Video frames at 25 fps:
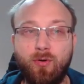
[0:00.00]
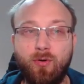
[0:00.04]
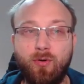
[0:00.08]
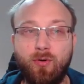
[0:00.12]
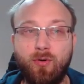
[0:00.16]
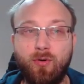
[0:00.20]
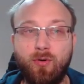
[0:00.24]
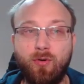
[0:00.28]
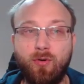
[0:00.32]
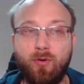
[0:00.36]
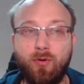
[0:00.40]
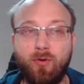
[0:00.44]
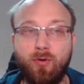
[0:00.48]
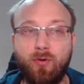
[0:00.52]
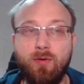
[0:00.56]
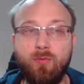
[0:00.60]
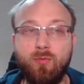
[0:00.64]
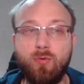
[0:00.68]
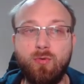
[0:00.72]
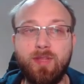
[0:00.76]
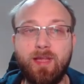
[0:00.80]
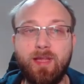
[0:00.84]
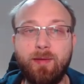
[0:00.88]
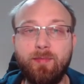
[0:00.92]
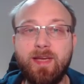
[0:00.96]
And
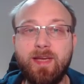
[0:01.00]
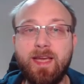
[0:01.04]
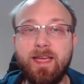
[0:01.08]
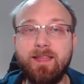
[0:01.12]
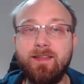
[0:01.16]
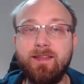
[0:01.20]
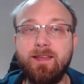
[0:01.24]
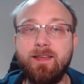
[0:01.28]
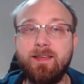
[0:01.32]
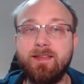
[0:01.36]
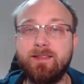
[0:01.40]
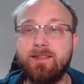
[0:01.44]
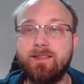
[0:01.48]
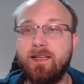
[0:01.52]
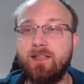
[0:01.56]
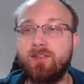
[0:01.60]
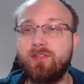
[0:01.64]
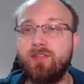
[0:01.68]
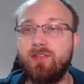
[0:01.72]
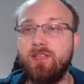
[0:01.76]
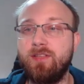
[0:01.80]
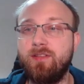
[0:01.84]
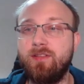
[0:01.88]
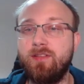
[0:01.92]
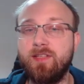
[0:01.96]
what I'm getting is
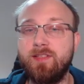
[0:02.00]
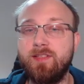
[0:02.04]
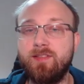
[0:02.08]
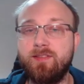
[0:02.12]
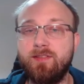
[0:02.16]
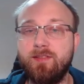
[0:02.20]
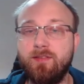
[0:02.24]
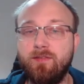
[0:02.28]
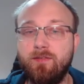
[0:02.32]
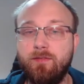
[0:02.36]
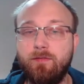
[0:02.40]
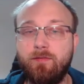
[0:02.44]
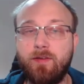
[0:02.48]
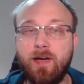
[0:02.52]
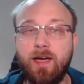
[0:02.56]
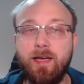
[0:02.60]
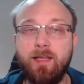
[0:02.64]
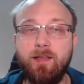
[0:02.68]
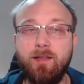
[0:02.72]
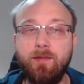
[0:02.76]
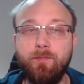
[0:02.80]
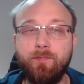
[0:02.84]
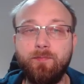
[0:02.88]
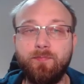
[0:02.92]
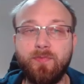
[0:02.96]
actually this
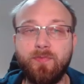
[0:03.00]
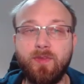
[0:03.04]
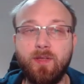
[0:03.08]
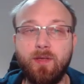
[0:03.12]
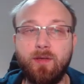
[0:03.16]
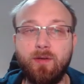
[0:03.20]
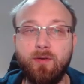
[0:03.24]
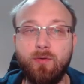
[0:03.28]
file,